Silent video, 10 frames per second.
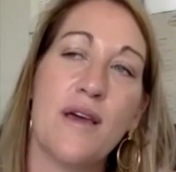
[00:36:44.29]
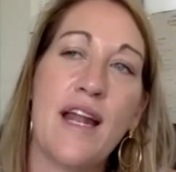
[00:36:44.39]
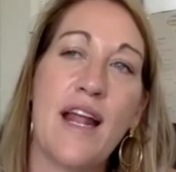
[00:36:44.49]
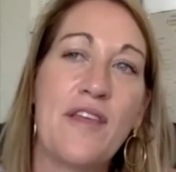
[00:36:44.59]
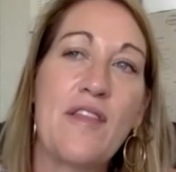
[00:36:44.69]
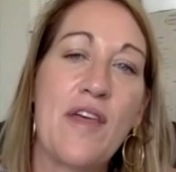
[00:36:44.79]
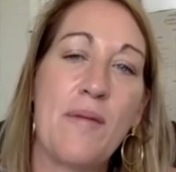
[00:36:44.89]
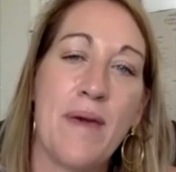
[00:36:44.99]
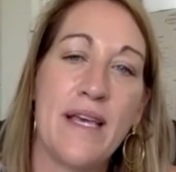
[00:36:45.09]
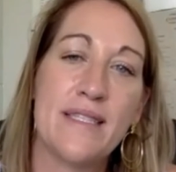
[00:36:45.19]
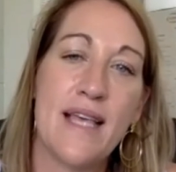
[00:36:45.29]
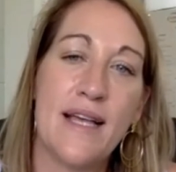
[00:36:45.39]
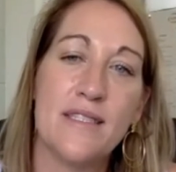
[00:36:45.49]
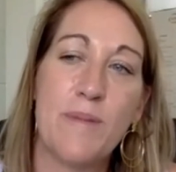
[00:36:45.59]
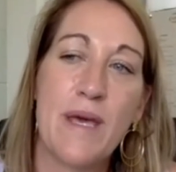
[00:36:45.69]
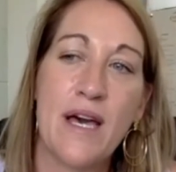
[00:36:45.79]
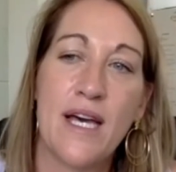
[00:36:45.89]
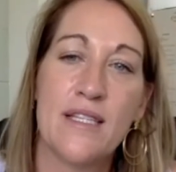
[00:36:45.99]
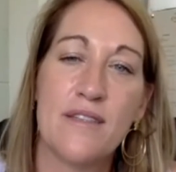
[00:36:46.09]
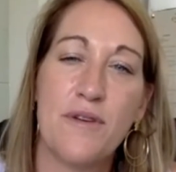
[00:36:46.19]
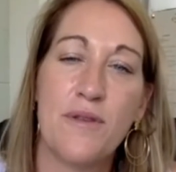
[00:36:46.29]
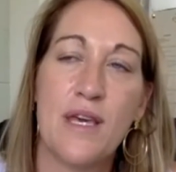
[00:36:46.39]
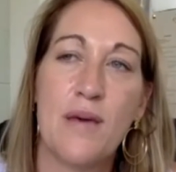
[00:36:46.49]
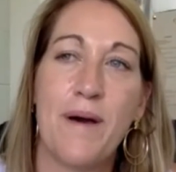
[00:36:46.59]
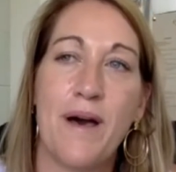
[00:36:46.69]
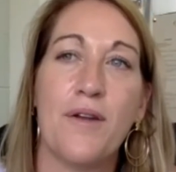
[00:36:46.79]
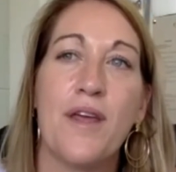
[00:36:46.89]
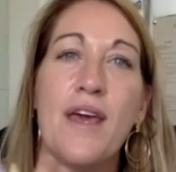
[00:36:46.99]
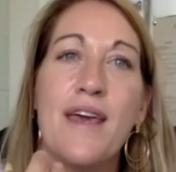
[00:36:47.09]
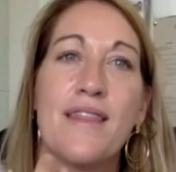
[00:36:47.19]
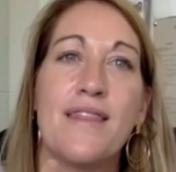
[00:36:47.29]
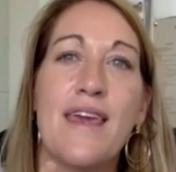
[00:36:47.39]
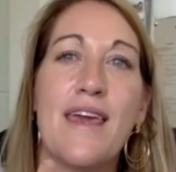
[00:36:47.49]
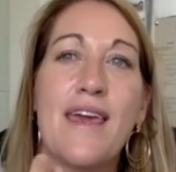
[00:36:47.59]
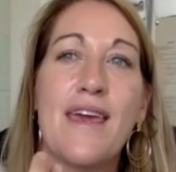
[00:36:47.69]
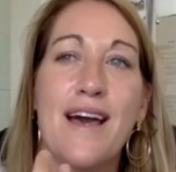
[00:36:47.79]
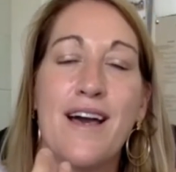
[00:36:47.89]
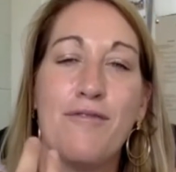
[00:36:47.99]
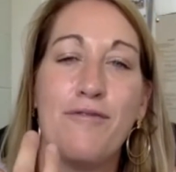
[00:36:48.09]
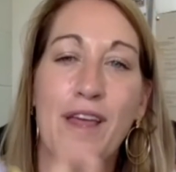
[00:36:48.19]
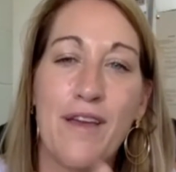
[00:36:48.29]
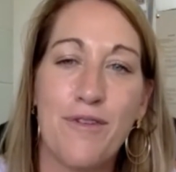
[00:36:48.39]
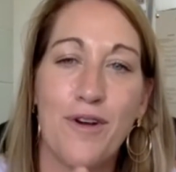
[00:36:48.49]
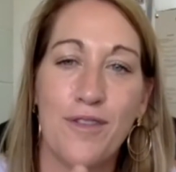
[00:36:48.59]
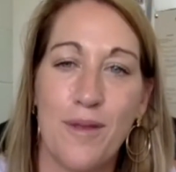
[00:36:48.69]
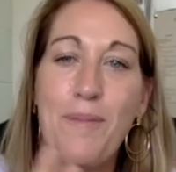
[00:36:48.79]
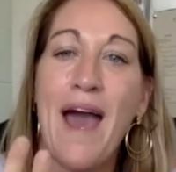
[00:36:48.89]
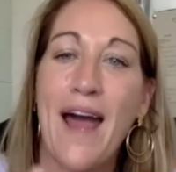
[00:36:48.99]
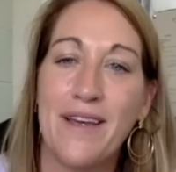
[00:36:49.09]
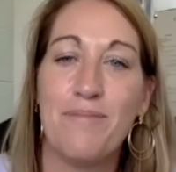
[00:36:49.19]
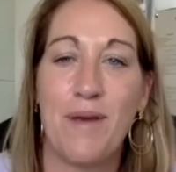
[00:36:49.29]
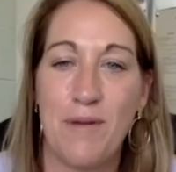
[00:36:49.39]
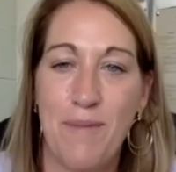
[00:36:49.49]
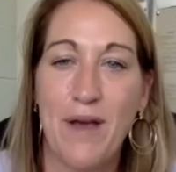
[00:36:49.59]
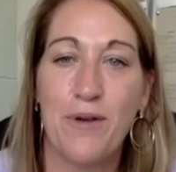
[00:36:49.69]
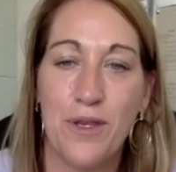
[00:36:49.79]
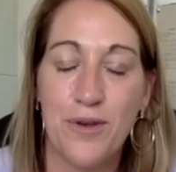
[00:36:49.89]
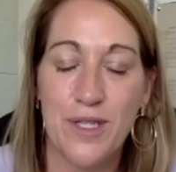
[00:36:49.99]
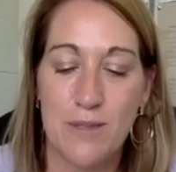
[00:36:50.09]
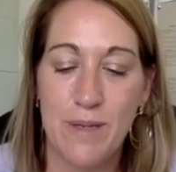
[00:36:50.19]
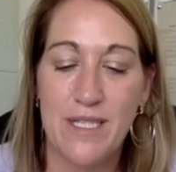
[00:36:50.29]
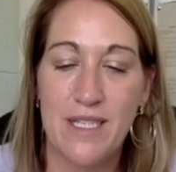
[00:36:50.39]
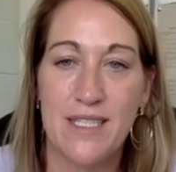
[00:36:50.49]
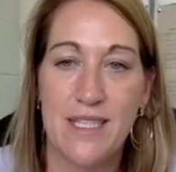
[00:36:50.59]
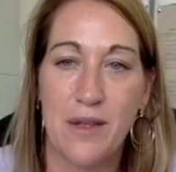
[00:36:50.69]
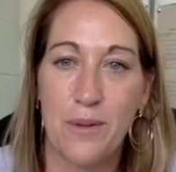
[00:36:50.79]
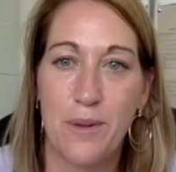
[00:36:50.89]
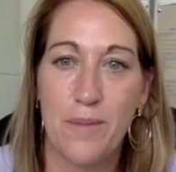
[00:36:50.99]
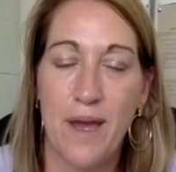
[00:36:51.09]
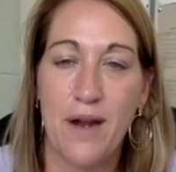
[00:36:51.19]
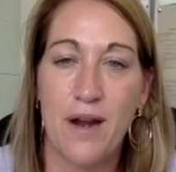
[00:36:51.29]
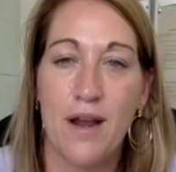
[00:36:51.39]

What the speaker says: And I think that that makes sense because if you think about the flavor, the palate, maybe Michael, you could speak to this a little bit better,